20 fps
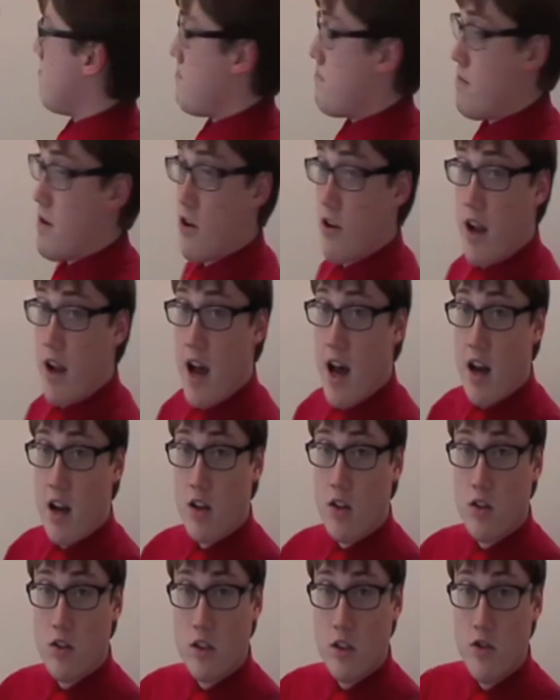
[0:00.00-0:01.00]

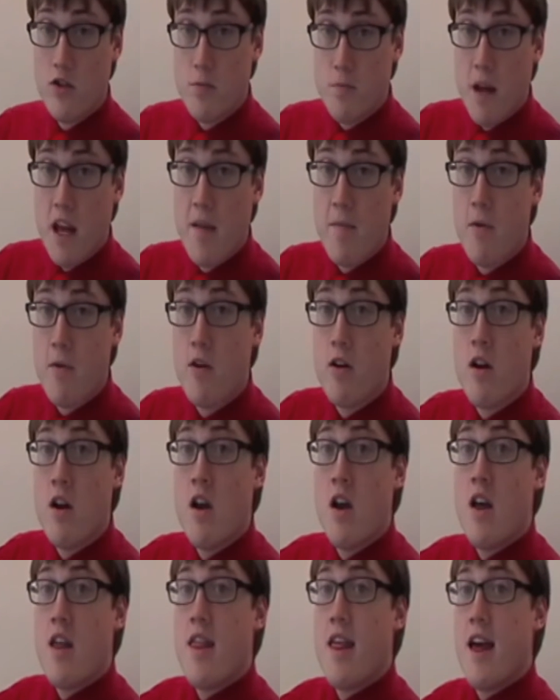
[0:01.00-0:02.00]
periodical, a newspaper,
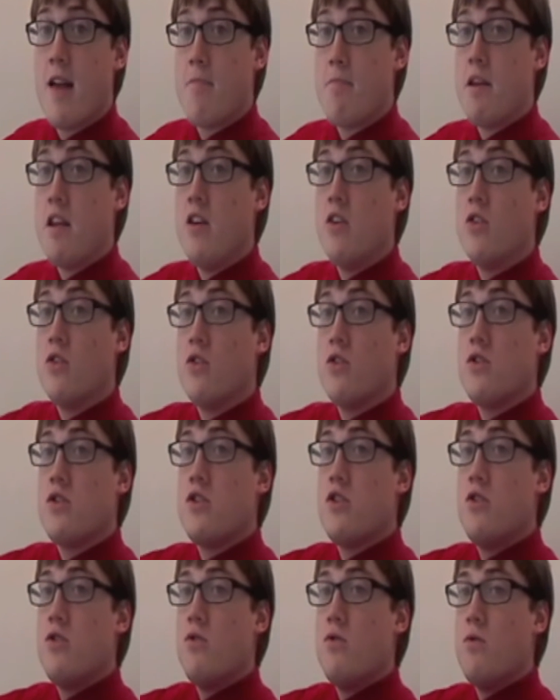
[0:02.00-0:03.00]
that
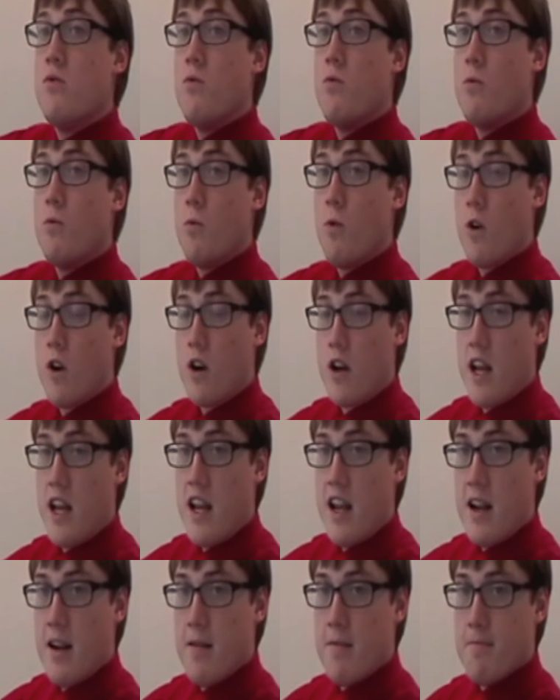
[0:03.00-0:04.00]
appeals to
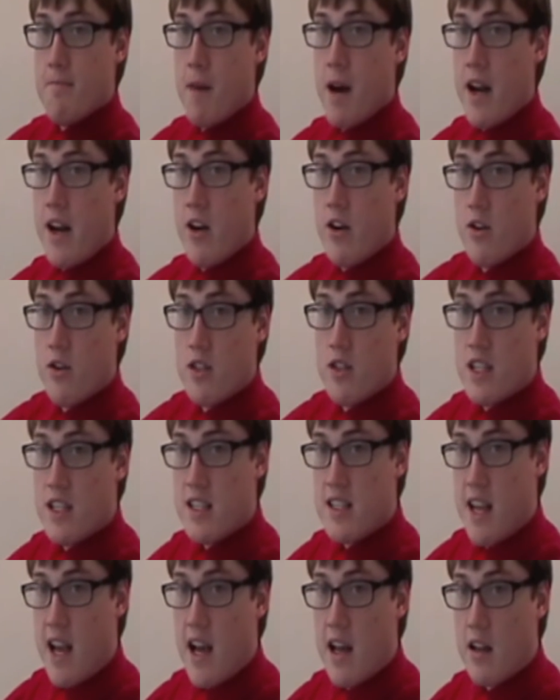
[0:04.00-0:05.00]
working miners in
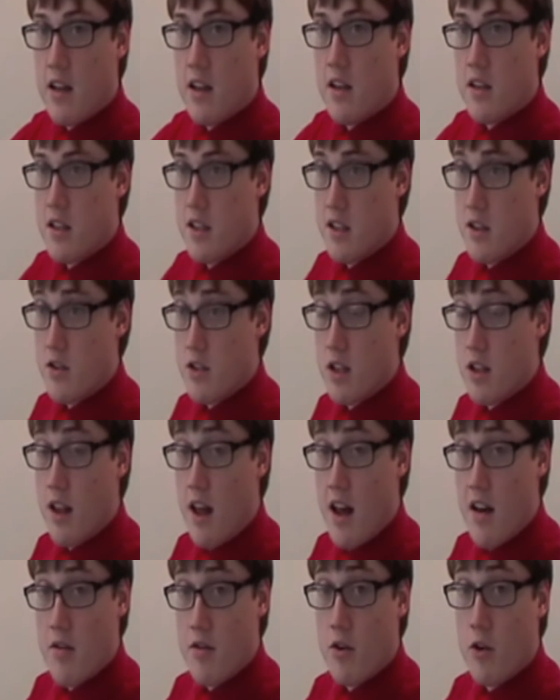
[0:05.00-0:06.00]
Scotland. And there's a
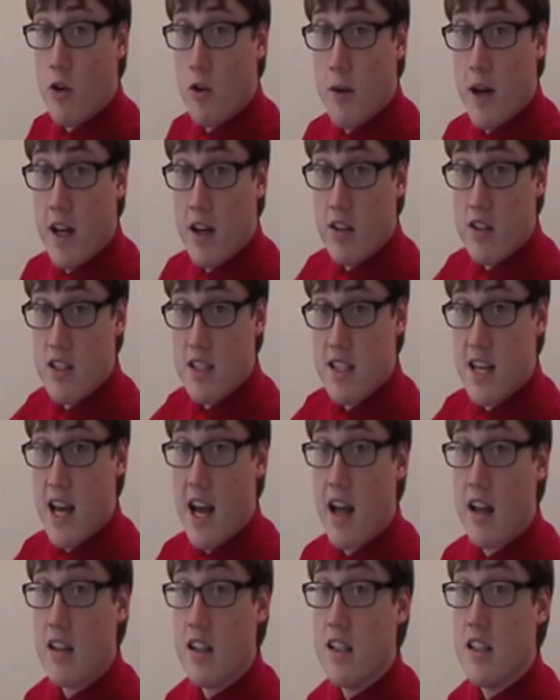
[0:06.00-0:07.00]
lot of coal miners in
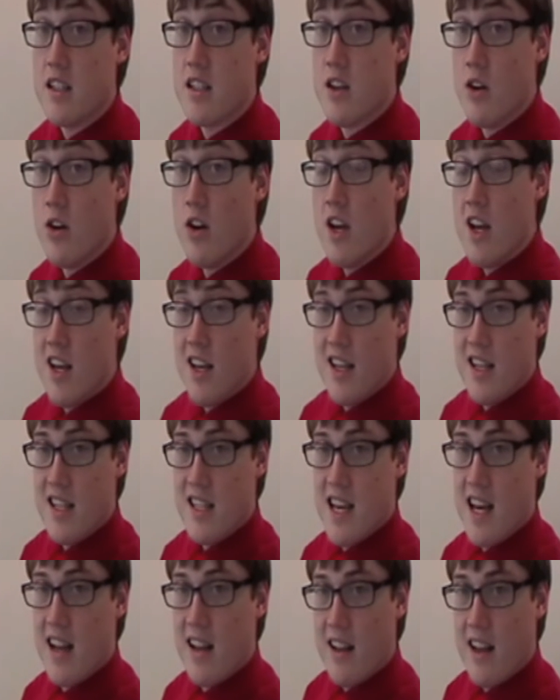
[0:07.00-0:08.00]
Scotland, so he's
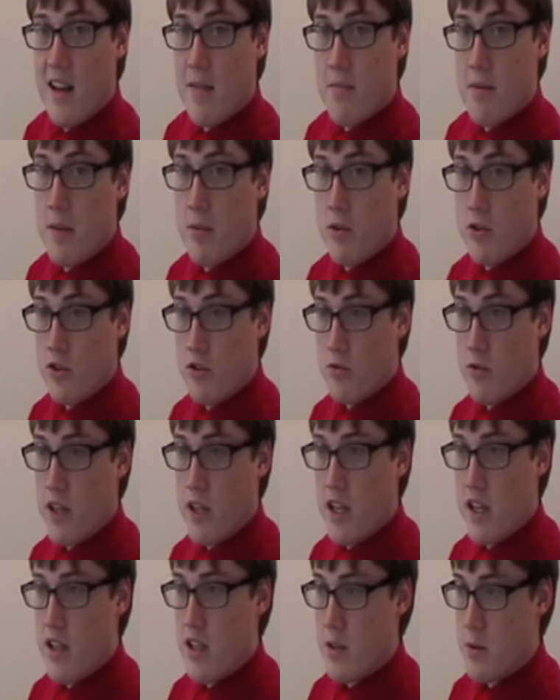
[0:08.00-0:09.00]
got a lot of people to
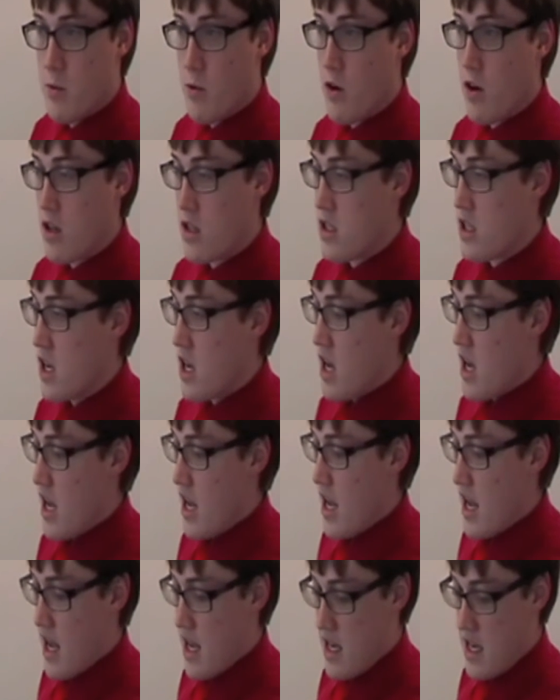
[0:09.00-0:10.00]
read his works,
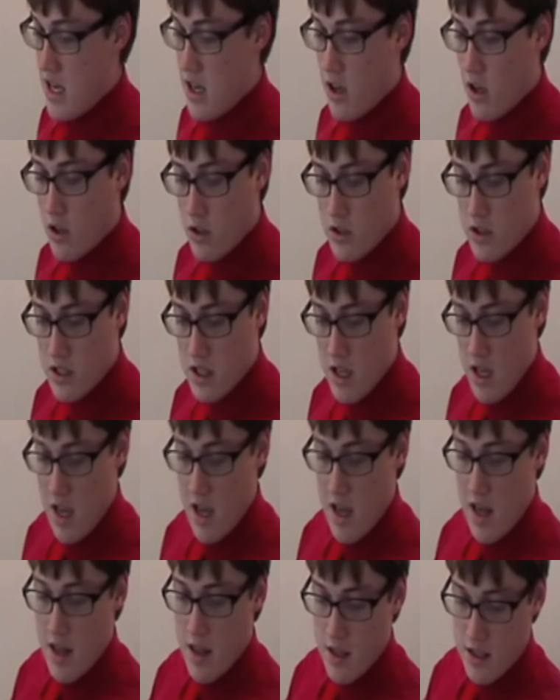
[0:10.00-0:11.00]
and he calls
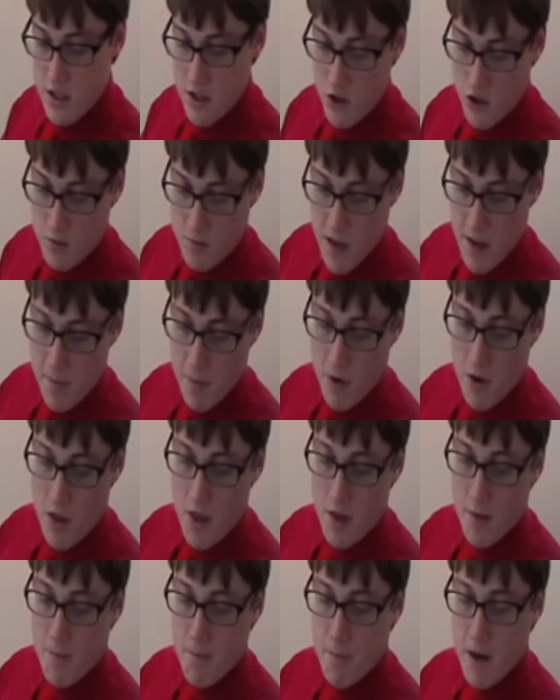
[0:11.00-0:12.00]
this newspaper
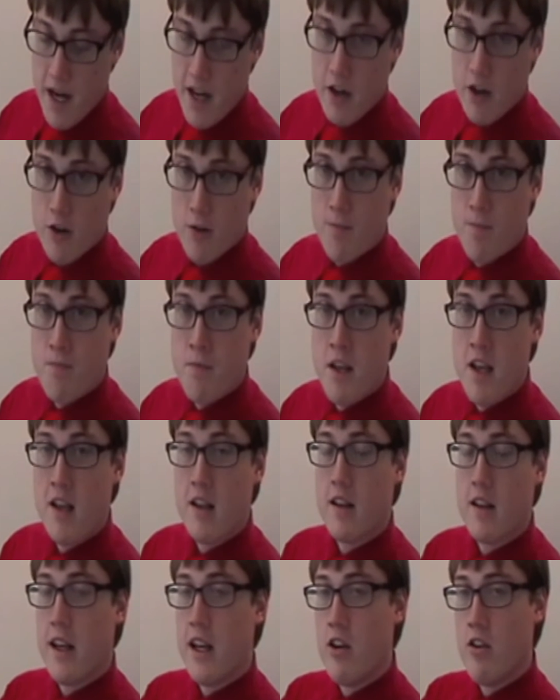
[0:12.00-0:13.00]
The Miner.
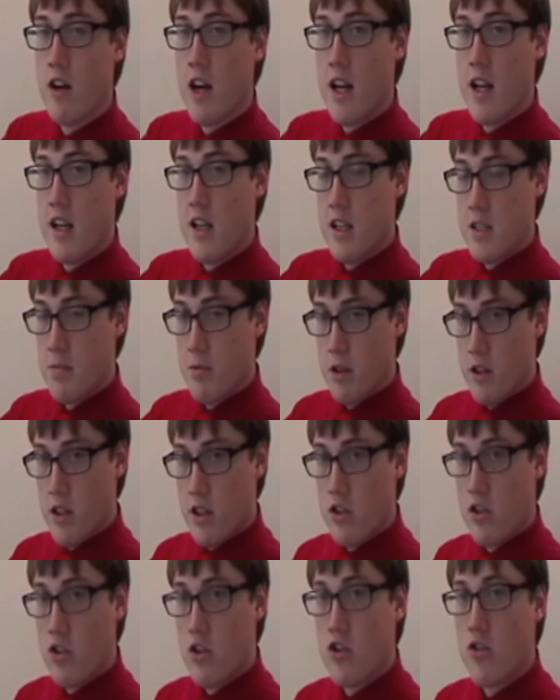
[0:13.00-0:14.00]
Later on in his
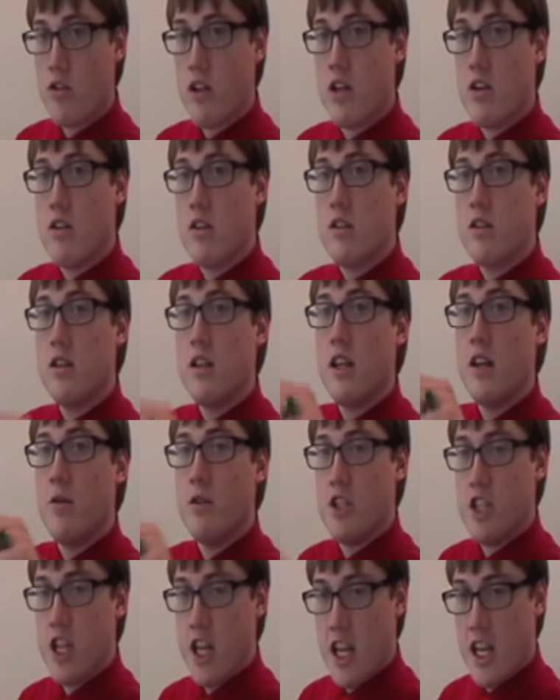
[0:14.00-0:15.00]
political career, he
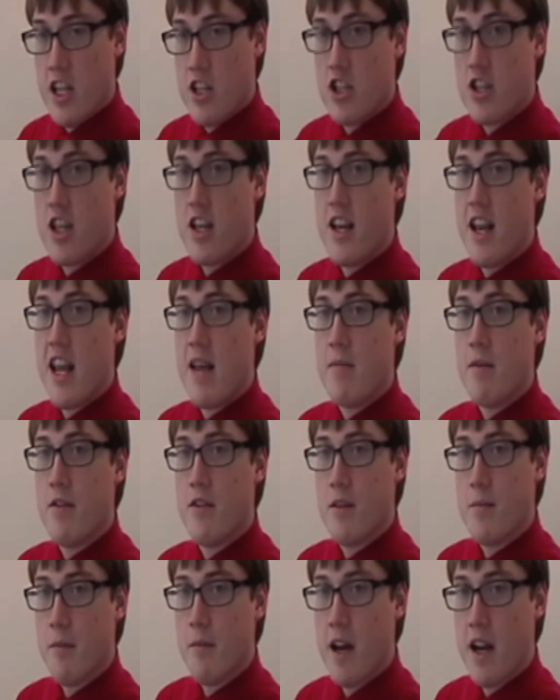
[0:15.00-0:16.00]
would change the name of
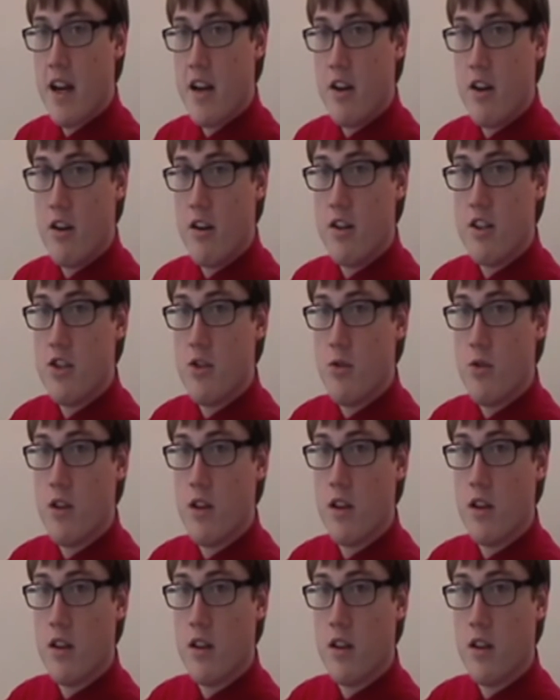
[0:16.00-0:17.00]
The Miner to
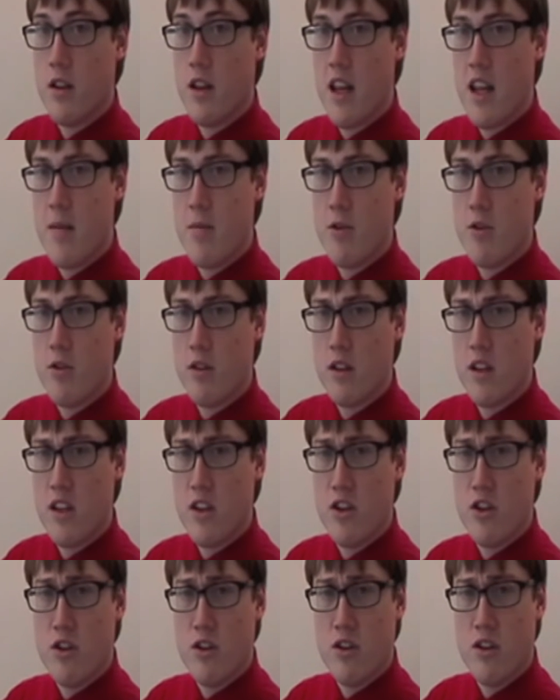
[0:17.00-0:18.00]
The Labor
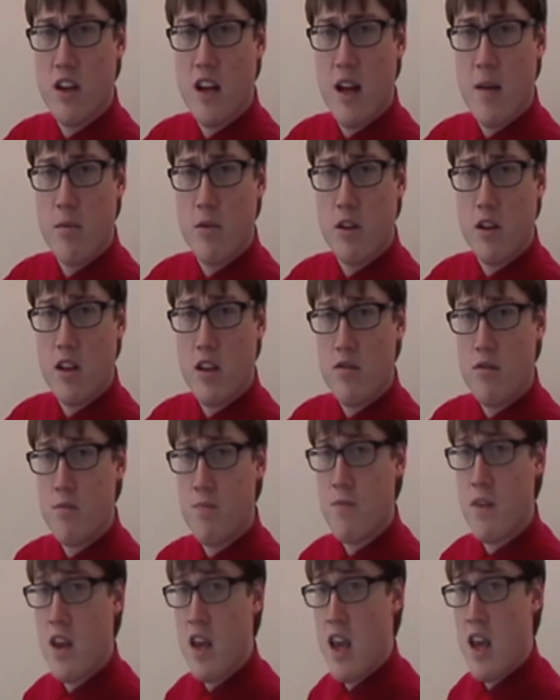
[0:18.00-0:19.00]
Leader, I
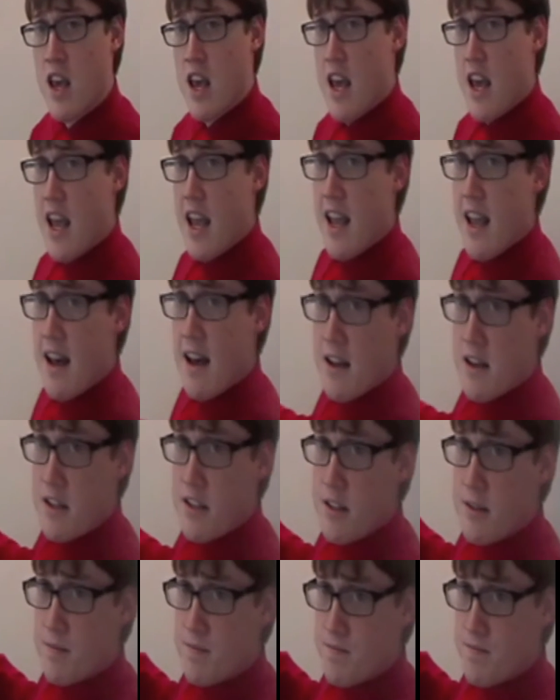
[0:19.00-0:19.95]
believe. And